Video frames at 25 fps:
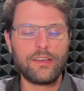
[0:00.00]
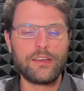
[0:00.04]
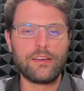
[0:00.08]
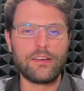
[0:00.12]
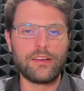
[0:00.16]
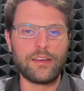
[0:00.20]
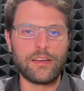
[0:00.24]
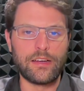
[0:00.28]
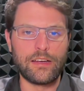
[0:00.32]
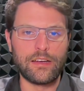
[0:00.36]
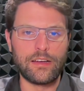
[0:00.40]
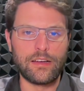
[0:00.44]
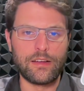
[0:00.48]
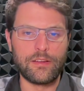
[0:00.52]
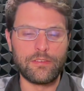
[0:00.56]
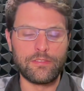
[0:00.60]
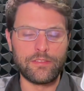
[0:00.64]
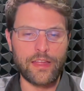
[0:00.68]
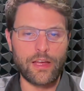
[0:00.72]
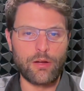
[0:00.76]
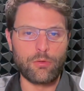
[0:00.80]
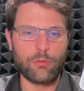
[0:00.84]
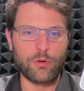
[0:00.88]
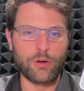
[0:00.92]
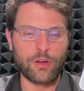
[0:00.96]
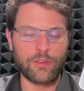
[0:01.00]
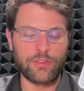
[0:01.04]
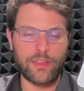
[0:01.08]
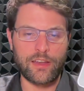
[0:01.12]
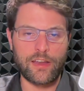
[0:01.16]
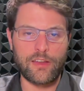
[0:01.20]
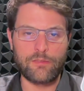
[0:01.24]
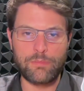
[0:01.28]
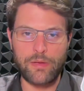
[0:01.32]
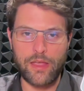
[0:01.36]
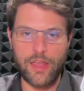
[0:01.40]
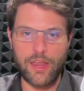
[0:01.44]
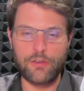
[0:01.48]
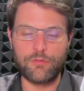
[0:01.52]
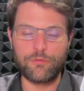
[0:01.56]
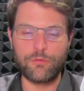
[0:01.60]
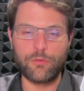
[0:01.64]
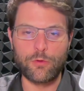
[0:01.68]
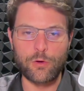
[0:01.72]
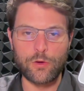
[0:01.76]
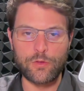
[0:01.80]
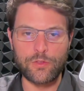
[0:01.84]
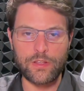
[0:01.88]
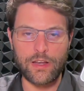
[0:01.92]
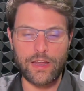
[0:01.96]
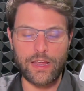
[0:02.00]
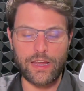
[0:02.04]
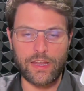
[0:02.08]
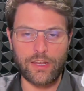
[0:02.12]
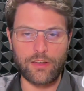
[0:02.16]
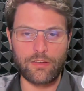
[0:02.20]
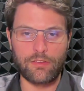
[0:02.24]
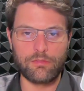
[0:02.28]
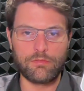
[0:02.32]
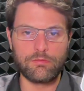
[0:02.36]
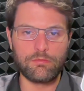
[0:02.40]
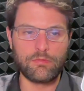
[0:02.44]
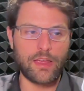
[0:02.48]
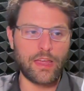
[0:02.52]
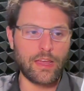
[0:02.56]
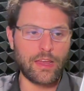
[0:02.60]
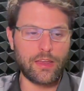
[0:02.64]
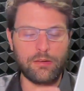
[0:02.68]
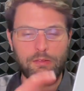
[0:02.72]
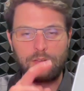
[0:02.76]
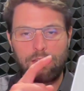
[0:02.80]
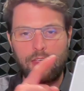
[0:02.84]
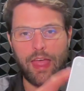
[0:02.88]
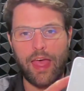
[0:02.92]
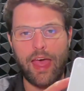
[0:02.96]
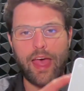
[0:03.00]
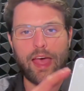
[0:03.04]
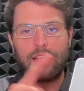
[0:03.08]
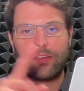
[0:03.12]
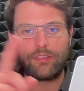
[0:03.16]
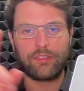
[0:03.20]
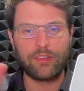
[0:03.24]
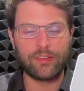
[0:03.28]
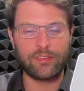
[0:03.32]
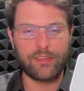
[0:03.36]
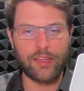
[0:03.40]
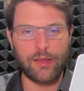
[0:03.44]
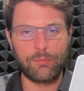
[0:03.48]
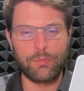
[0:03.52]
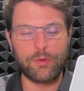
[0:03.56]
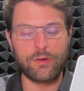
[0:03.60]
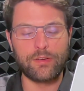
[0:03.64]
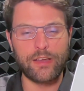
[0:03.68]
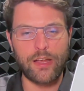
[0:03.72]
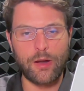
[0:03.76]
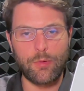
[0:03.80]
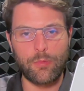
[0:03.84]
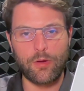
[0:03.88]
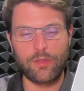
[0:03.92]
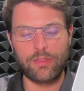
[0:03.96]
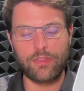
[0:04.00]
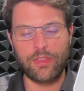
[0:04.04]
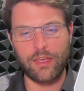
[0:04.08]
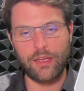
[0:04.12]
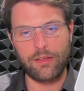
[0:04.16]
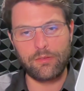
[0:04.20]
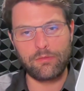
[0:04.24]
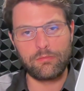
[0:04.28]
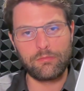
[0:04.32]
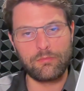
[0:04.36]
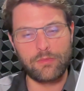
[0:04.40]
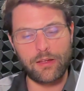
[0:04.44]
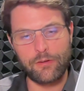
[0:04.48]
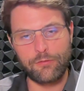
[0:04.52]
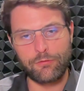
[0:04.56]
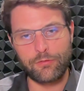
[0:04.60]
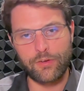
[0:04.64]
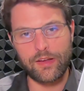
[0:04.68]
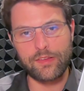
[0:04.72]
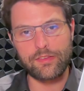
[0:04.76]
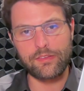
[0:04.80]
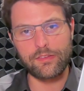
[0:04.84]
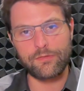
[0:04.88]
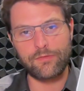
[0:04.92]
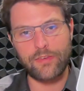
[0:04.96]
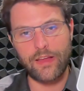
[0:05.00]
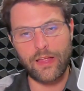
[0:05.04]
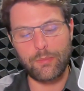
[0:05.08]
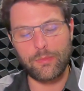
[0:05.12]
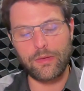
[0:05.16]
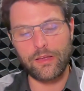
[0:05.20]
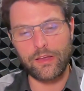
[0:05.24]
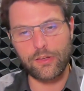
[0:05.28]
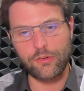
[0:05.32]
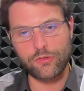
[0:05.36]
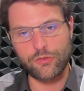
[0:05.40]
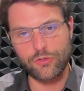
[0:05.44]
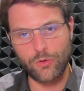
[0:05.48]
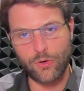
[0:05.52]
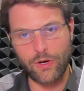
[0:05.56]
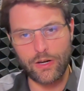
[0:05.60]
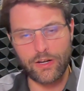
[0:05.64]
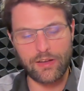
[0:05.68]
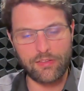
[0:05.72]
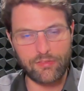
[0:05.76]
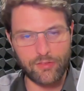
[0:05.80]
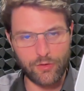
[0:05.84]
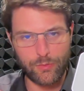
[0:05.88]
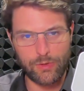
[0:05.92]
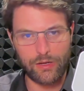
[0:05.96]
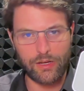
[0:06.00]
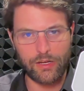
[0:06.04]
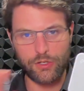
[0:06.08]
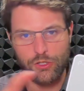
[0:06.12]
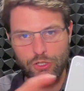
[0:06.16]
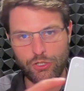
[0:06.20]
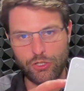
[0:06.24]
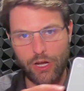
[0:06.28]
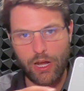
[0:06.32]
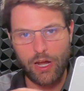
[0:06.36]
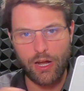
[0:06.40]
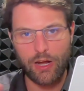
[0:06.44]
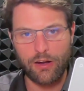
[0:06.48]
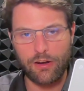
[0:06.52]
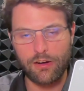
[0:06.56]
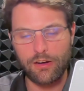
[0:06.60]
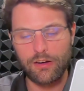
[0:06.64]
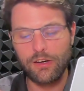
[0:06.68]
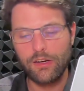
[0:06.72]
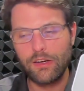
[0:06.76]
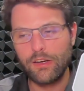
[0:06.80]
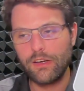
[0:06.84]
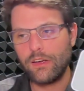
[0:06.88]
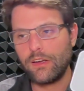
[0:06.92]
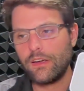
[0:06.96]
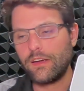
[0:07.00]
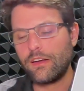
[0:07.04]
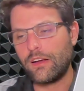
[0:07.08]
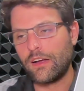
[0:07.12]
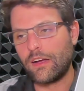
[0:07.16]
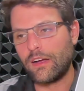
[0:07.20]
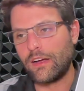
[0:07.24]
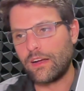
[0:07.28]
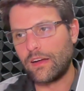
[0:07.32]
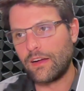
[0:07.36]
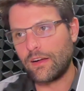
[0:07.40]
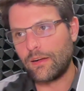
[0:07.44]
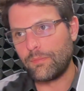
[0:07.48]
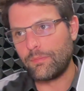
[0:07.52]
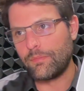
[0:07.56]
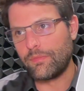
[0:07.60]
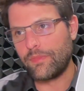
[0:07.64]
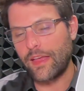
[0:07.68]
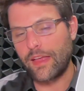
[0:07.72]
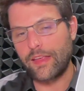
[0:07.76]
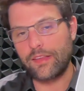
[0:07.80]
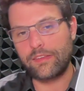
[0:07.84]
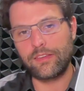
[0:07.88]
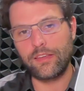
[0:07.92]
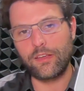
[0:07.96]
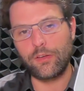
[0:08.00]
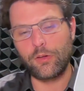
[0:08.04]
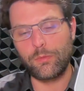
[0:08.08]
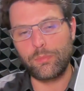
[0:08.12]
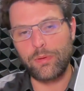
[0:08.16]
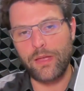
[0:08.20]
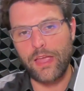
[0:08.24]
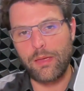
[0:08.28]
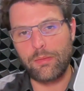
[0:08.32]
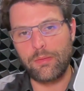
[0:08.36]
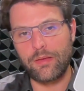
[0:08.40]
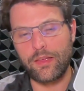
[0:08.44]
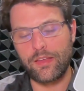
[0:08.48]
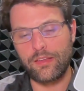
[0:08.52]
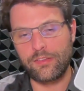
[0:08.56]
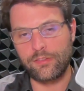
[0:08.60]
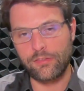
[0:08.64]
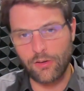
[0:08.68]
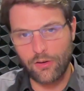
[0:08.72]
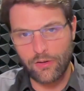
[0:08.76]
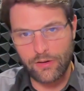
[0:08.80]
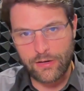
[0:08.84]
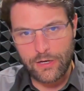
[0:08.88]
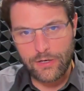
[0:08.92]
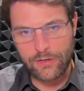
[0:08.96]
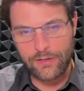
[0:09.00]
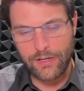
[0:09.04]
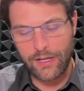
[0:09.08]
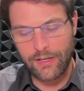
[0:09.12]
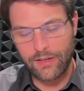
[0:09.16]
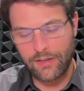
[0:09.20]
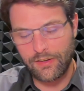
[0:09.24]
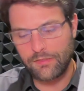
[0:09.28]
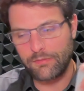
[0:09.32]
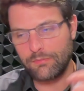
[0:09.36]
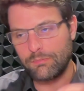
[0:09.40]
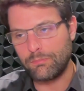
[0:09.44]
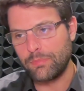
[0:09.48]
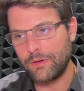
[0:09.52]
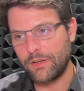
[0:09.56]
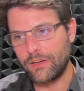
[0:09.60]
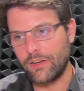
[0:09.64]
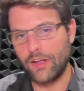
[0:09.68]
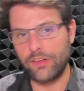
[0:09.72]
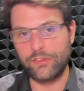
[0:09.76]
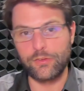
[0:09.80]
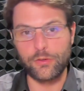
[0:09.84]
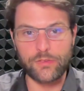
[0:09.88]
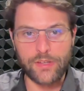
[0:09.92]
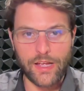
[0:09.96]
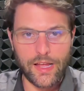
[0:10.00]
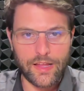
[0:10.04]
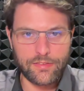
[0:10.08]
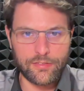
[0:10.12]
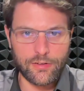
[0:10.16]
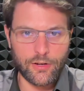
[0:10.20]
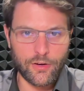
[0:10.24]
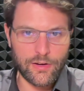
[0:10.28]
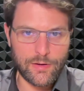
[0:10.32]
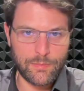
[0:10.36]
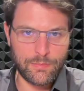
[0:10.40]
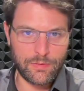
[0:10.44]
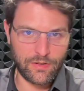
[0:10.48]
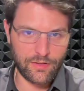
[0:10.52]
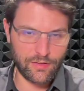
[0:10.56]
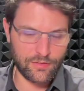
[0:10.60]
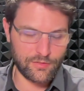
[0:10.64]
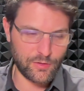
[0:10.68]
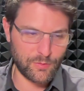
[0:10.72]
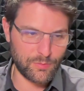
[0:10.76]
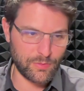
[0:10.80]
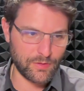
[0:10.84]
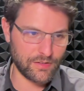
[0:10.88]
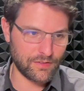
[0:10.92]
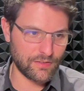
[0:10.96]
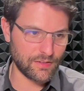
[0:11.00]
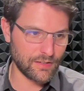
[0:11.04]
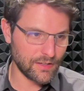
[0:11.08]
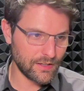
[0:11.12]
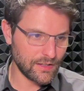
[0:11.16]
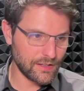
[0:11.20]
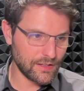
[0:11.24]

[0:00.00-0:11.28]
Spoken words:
network that I paid for, and then I can cast a separate network that my friends and family can join, and so we can share that single payment. Sorry, United, but also not sorry because you've been